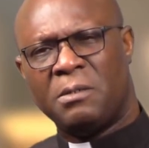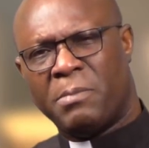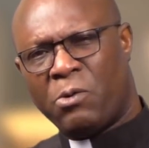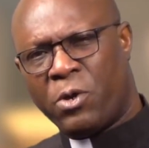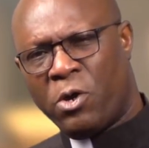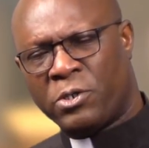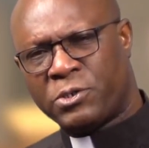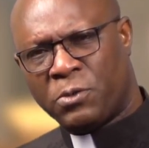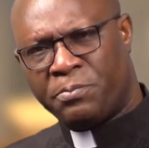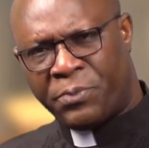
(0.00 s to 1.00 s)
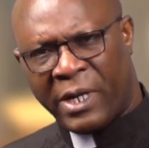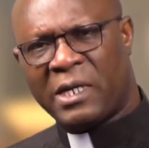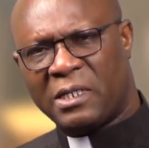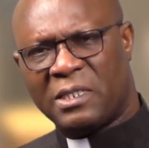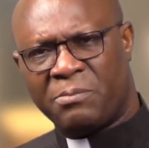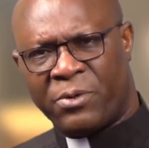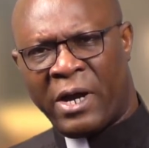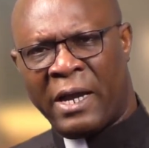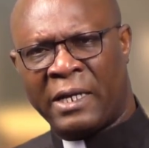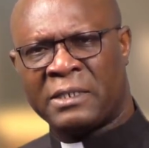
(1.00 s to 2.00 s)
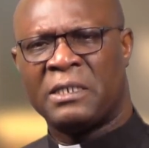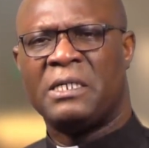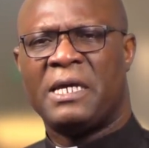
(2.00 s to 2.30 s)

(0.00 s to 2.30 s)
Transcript: but we also break the bread